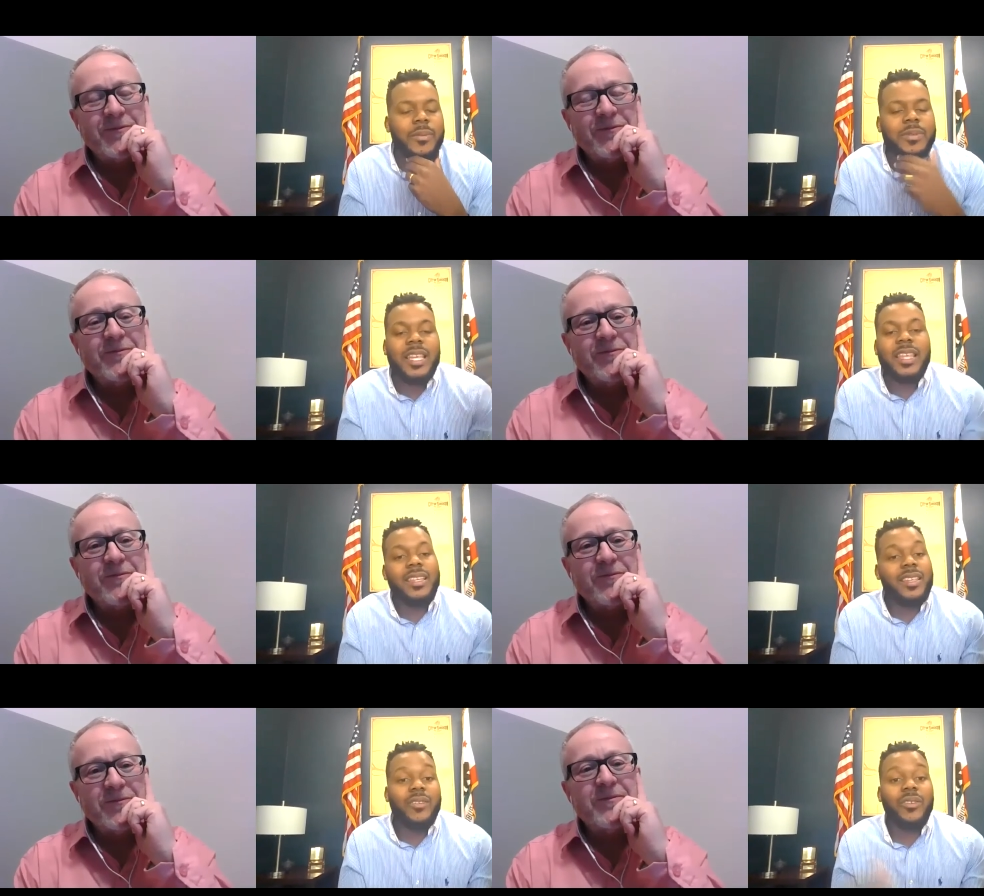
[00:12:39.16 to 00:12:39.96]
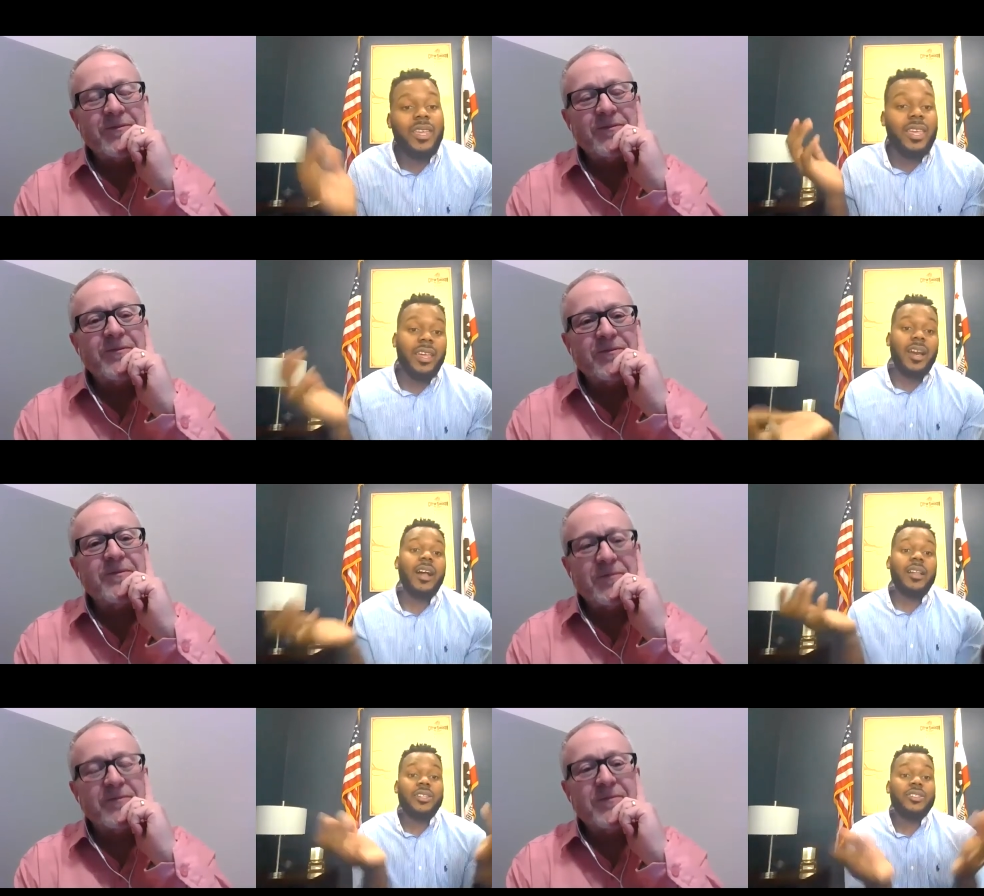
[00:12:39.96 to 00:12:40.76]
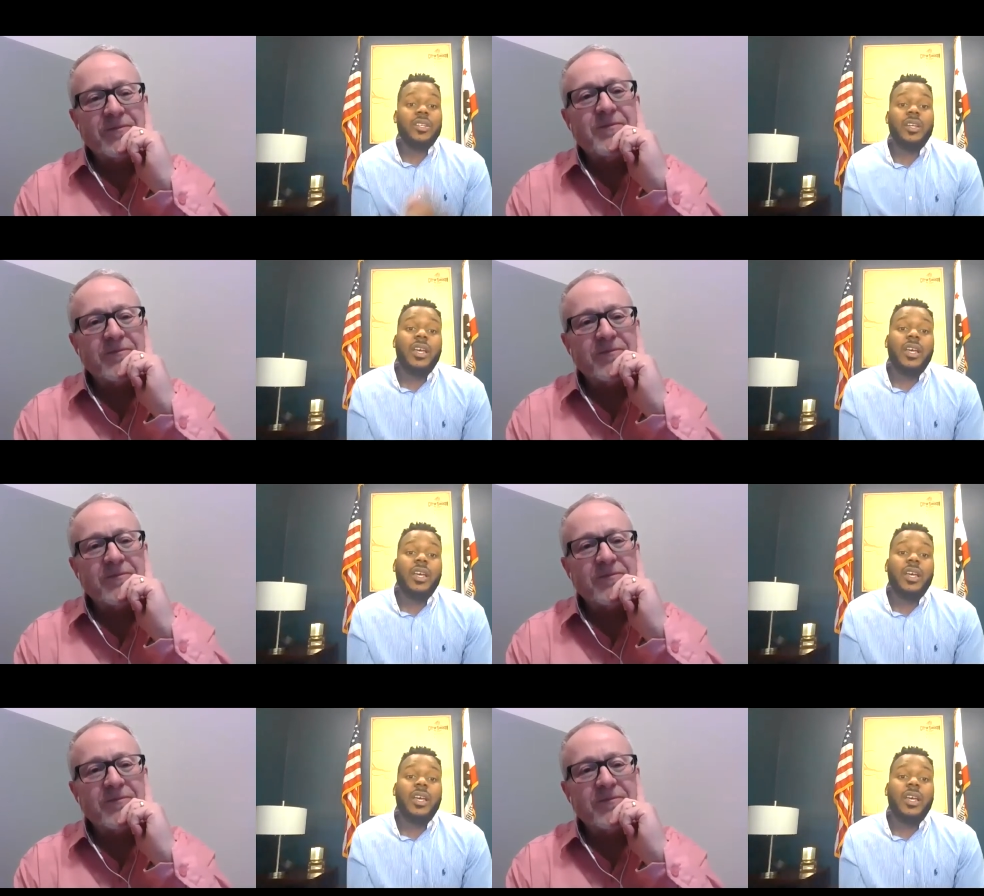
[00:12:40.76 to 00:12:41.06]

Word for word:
Speaker 1: from studying Dr. King in college.